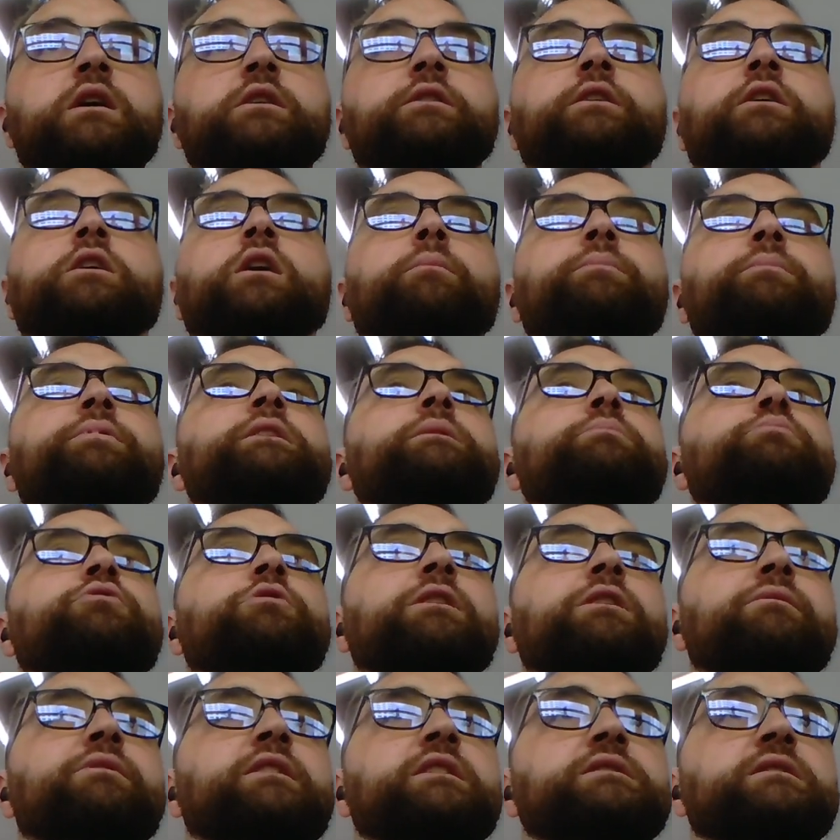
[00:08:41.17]
The company
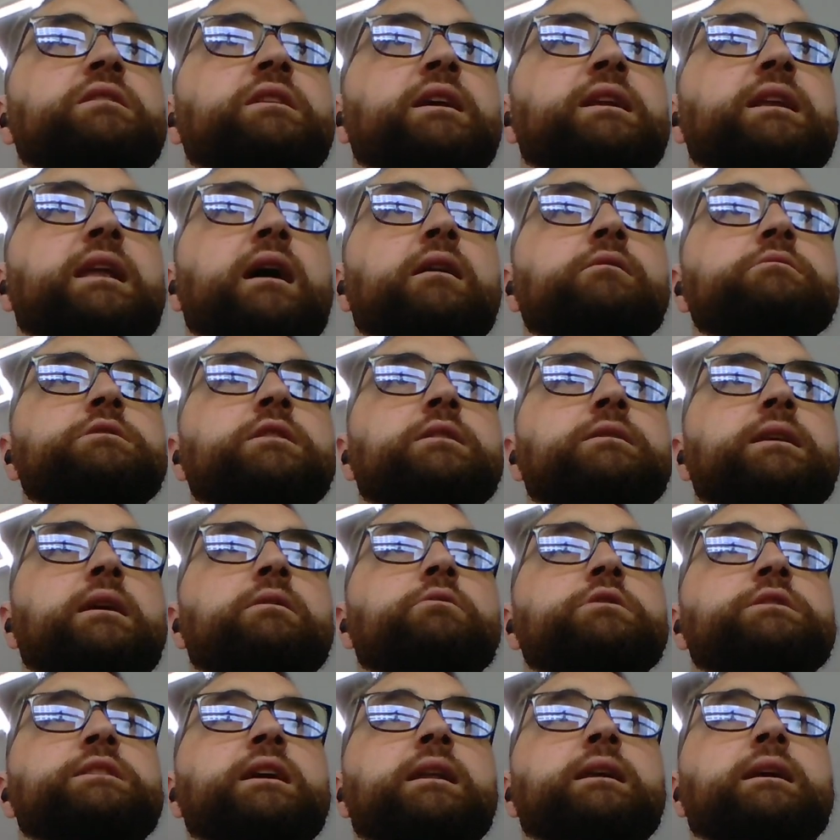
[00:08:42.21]
previously announced that they
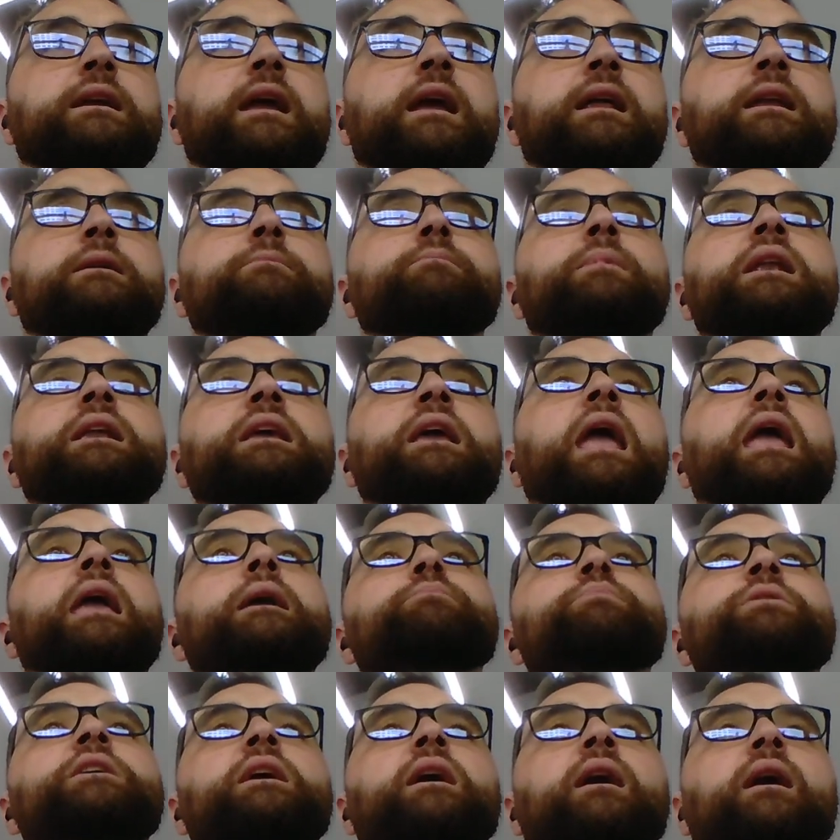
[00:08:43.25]
were dedicating
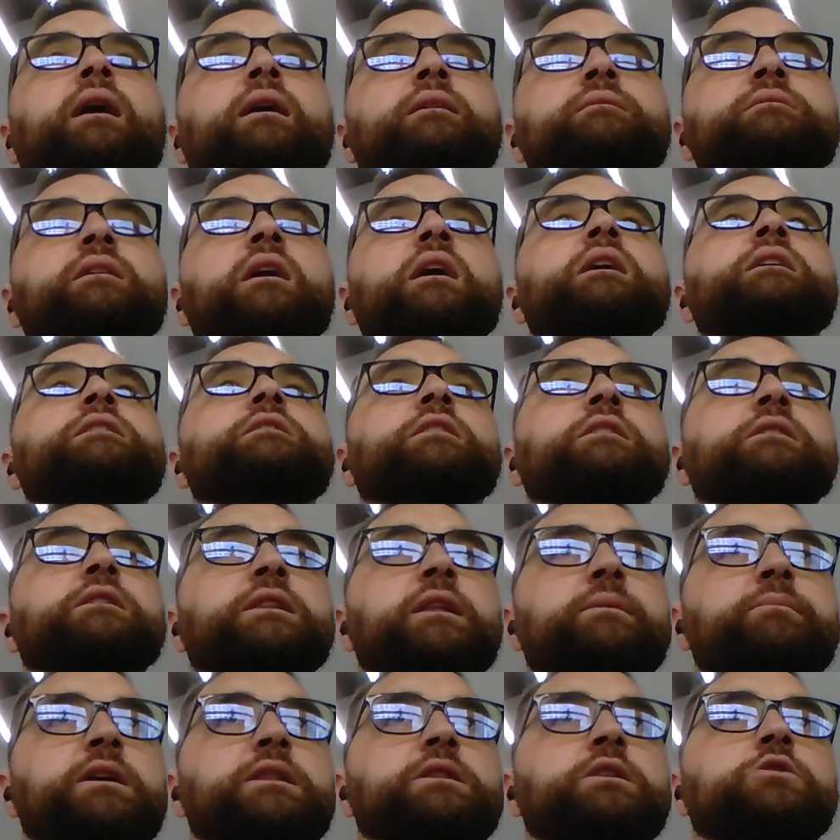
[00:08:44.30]
many APIs to
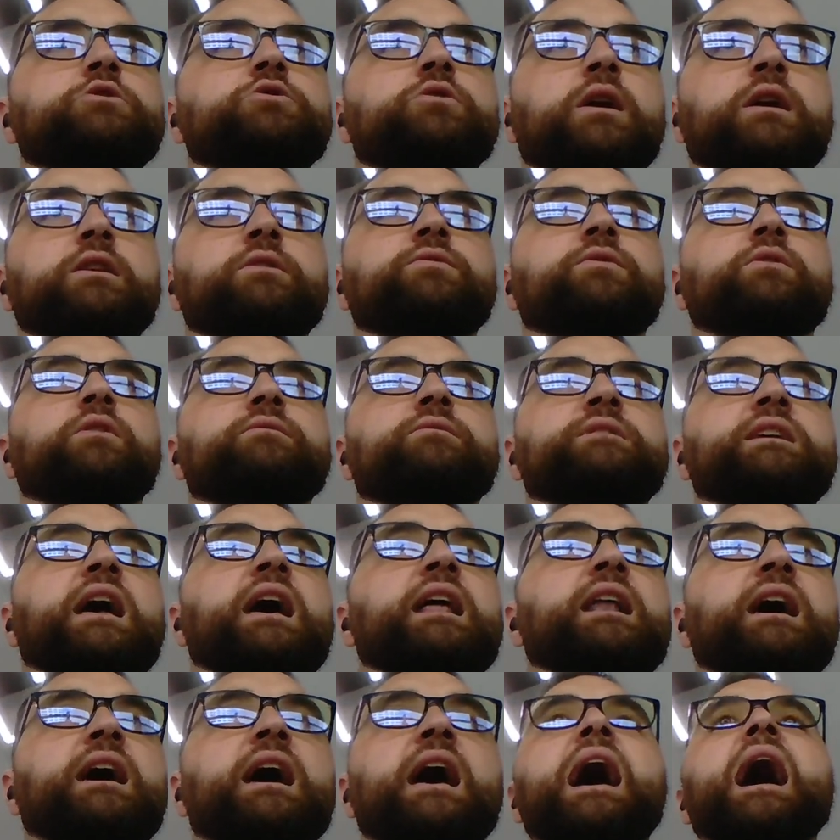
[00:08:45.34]
limit the transfer of
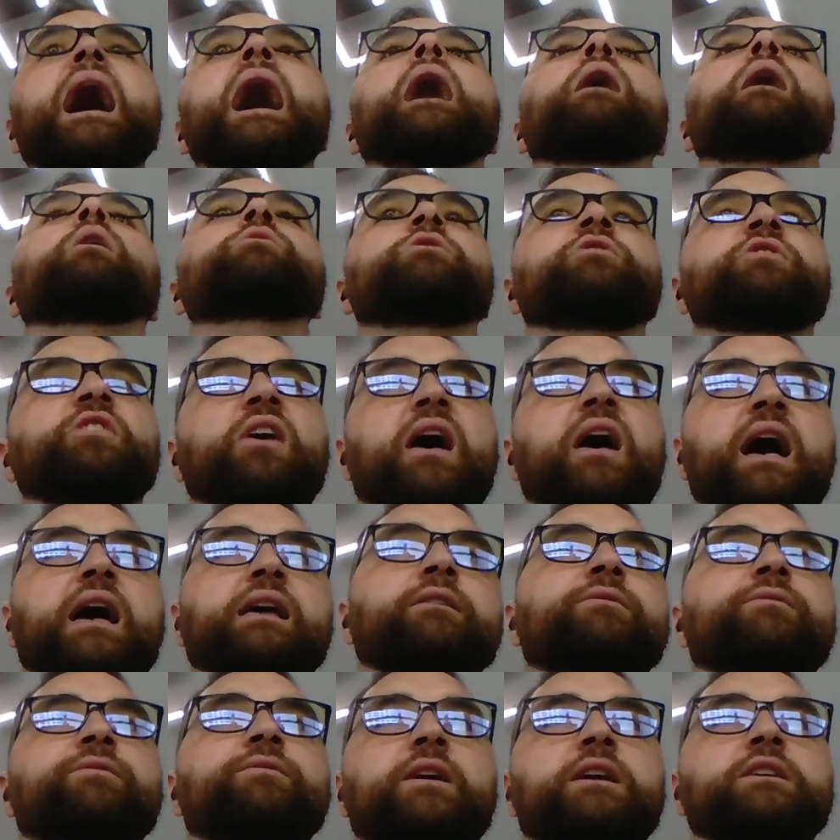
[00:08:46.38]
data
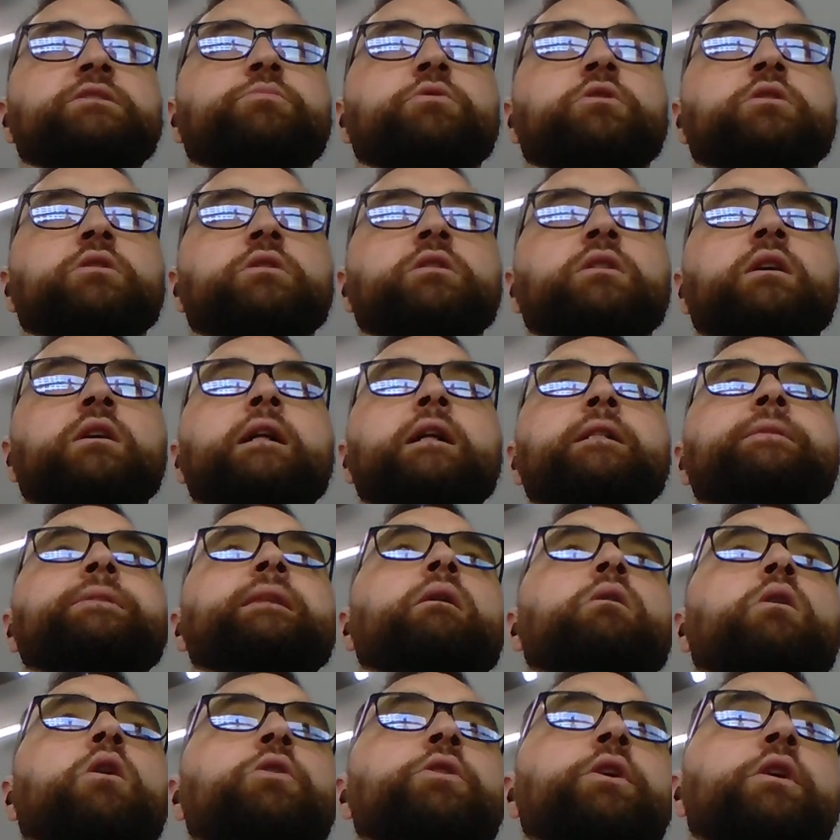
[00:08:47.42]
outside of Facebook.
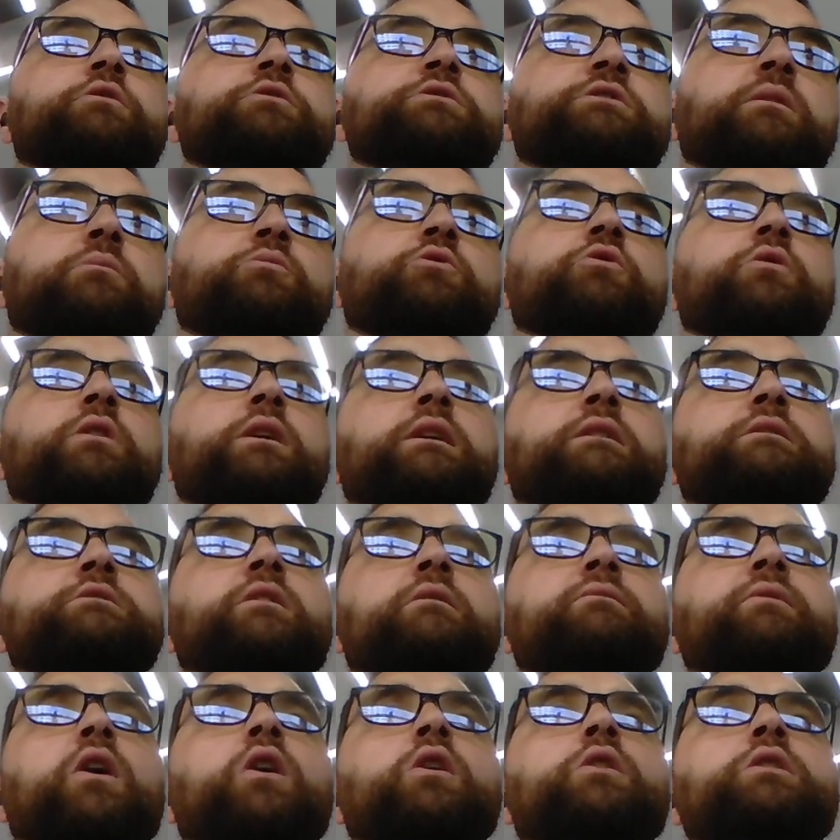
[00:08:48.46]
Now, although some critics
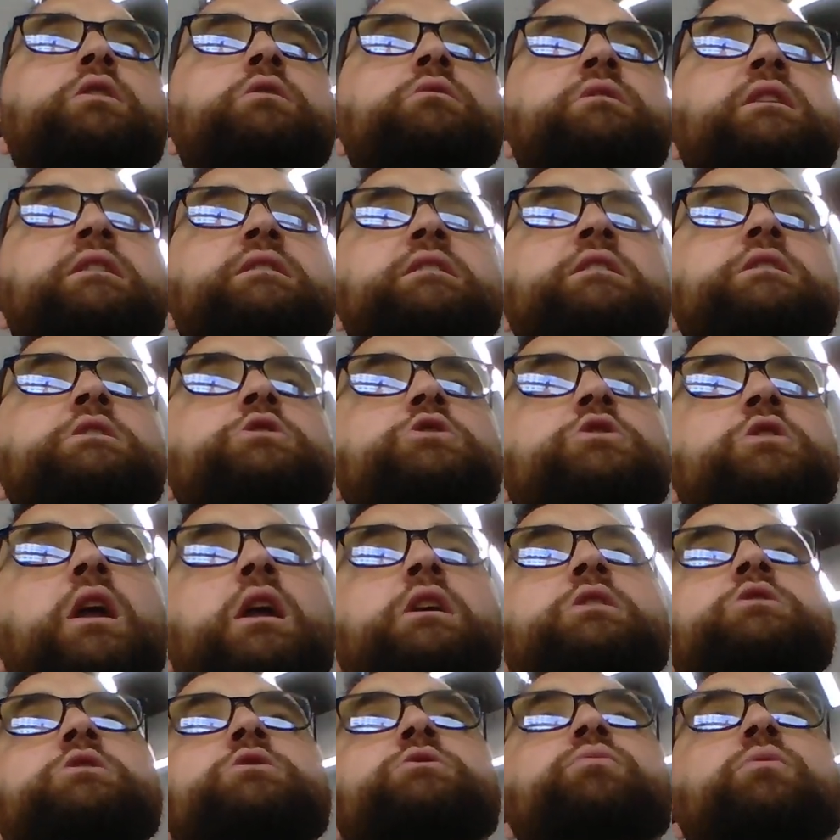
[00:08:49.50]
have argued that these
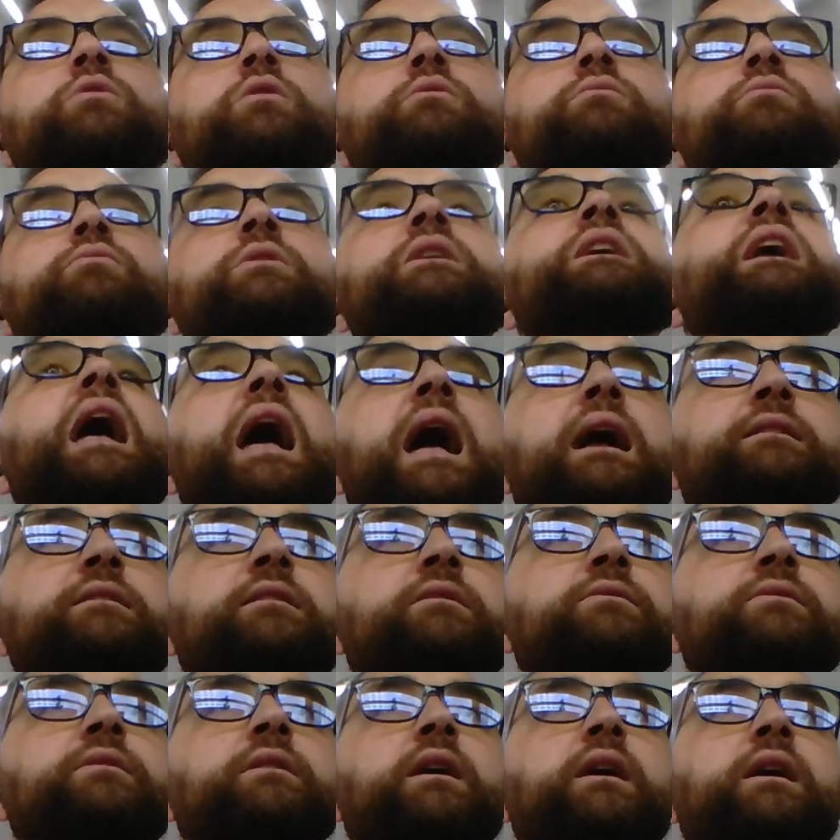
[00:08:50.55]
changes were
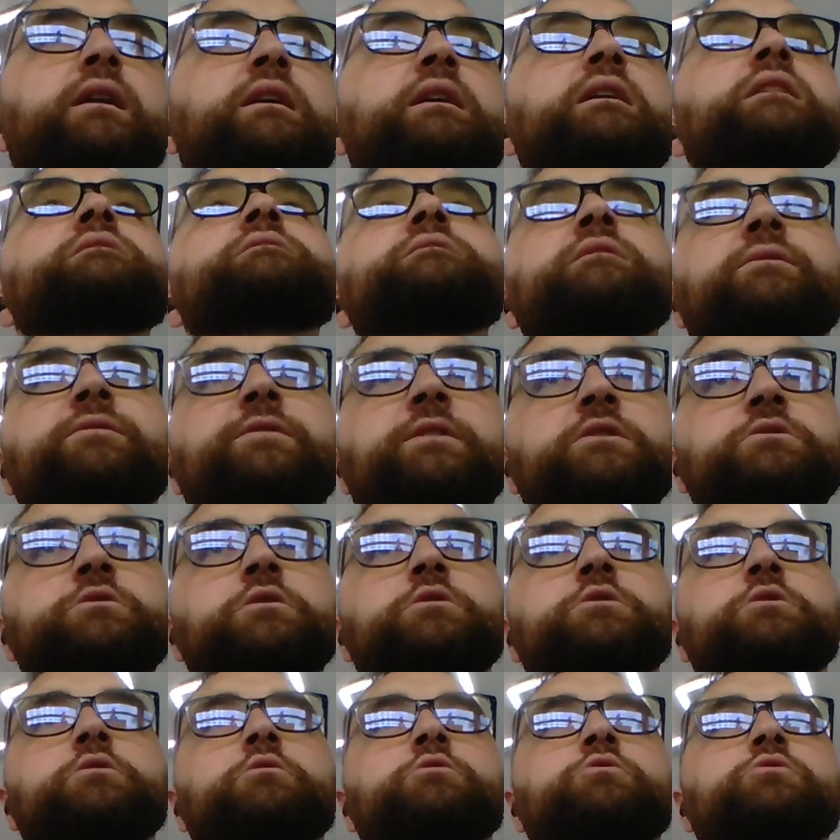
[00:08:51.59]
reactive and
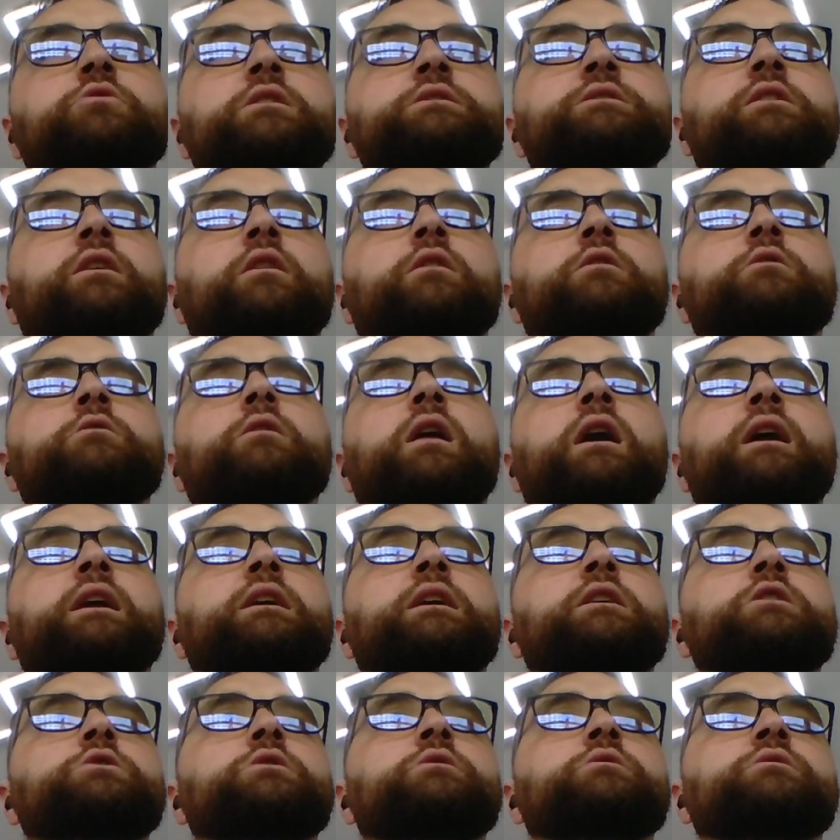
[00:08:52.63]
insufficient to address the
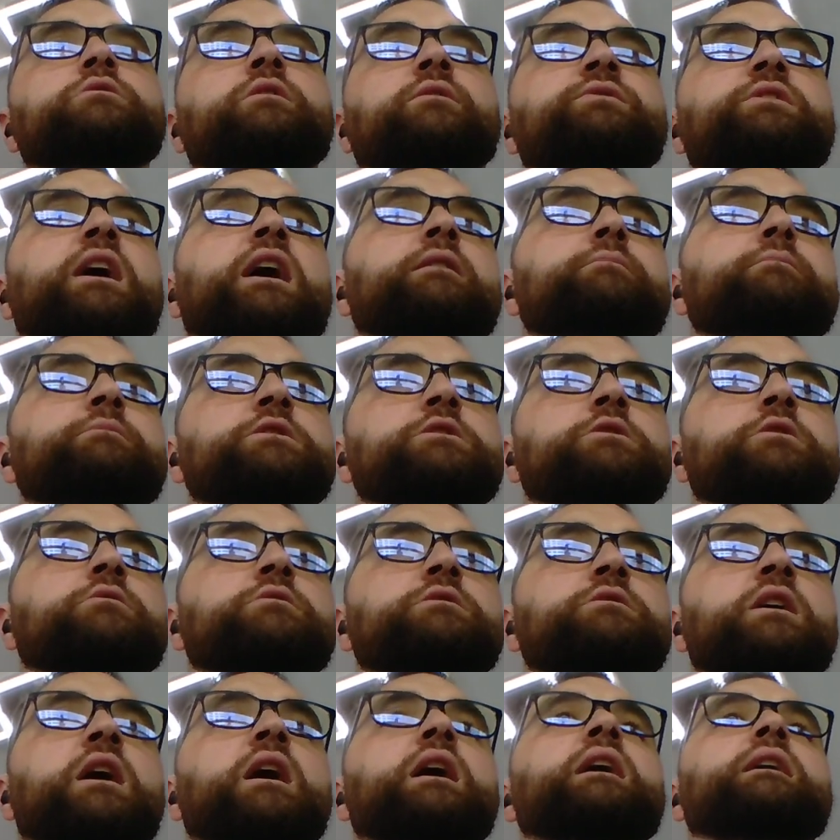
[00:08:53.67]
underlying issues of data
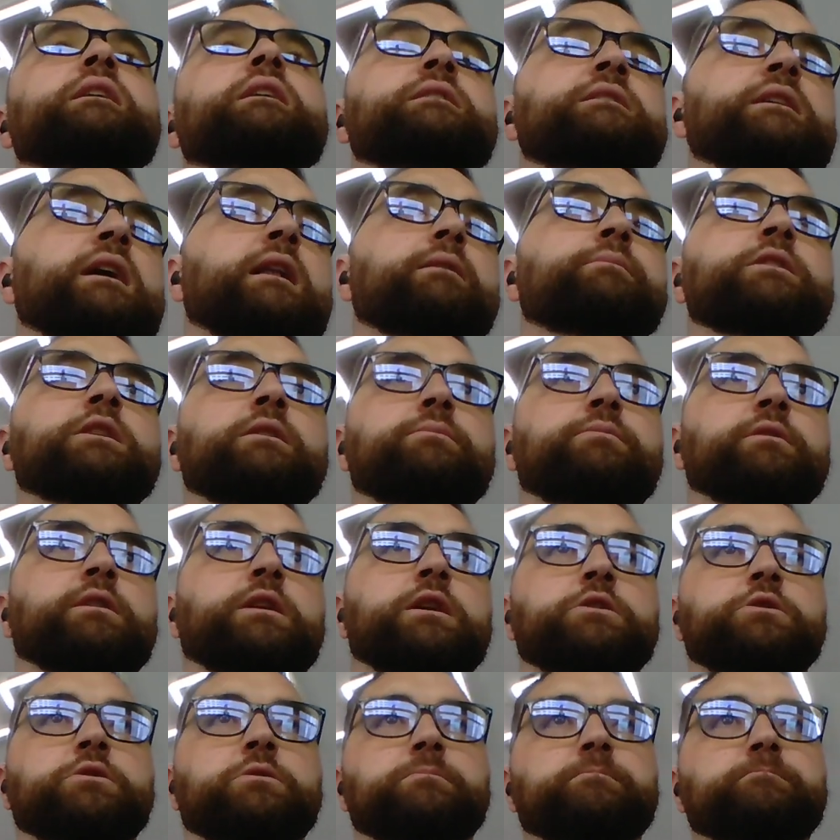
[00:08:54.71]
misuse and data
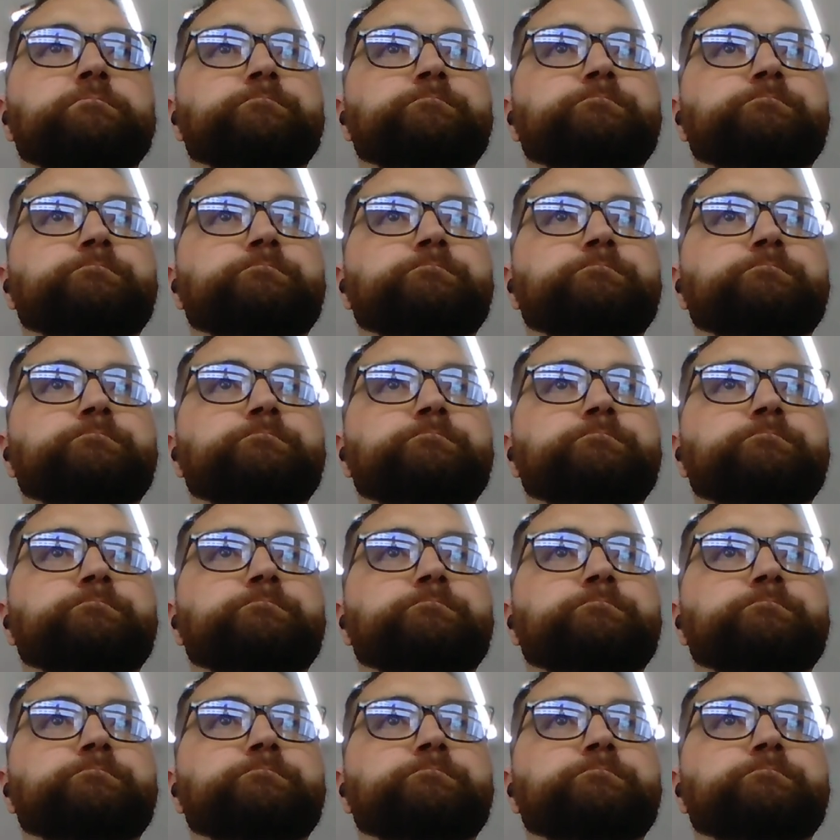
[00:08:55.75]
manipulation.